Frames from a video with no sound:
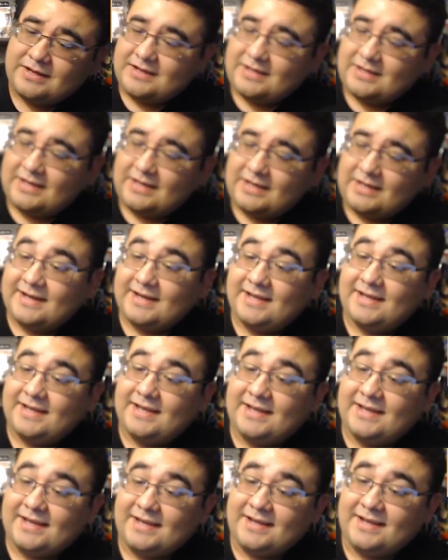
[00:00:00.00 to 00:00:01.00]

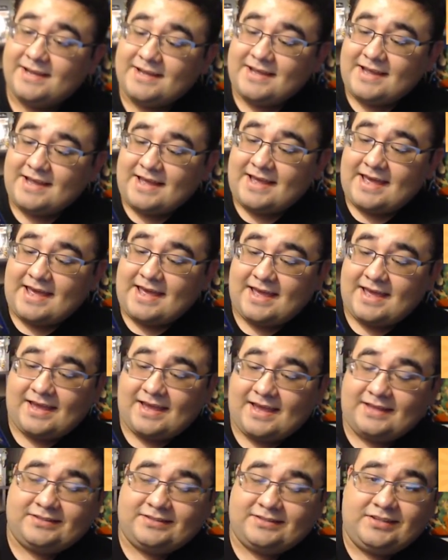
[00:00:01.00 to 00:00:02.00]

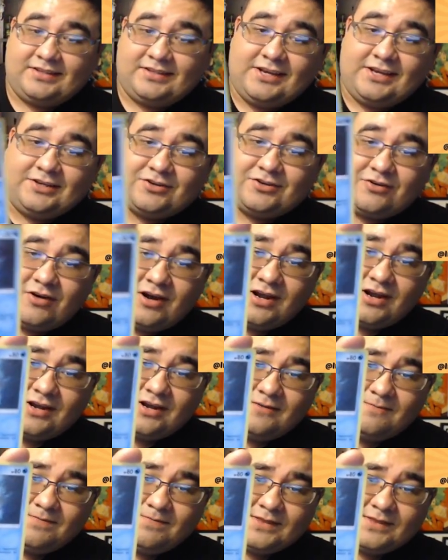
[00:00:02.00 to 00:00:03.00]
a Seadra,
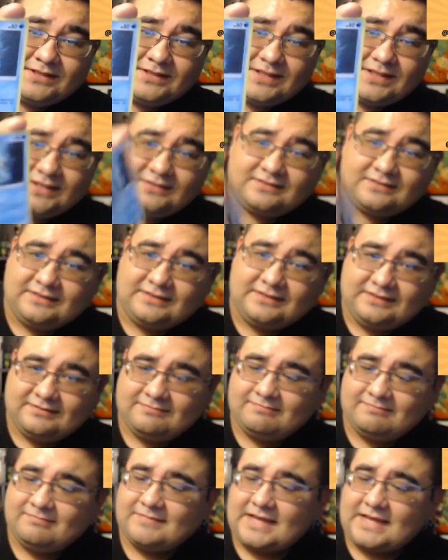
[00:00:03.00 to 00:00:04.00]
that's
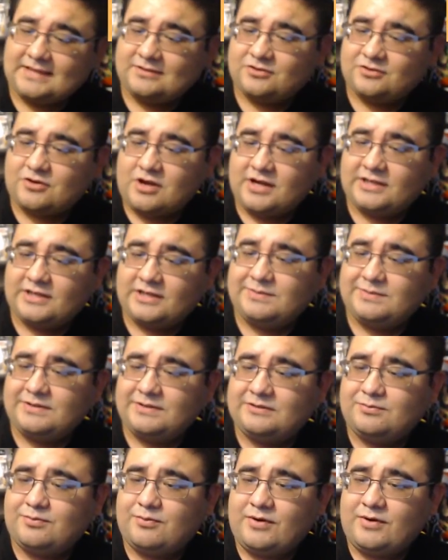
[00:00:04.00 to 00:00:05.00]
not strongest, but it's
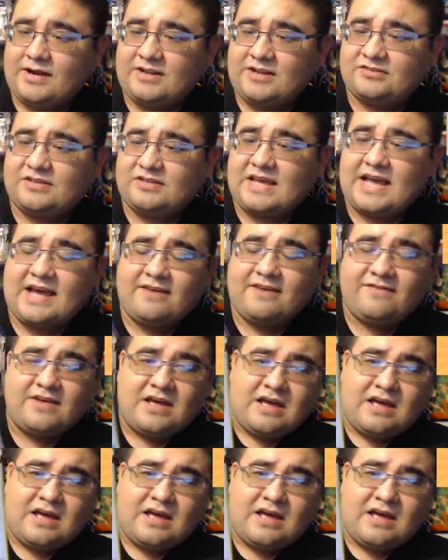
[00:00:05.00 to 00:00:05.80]
pretty nice to have.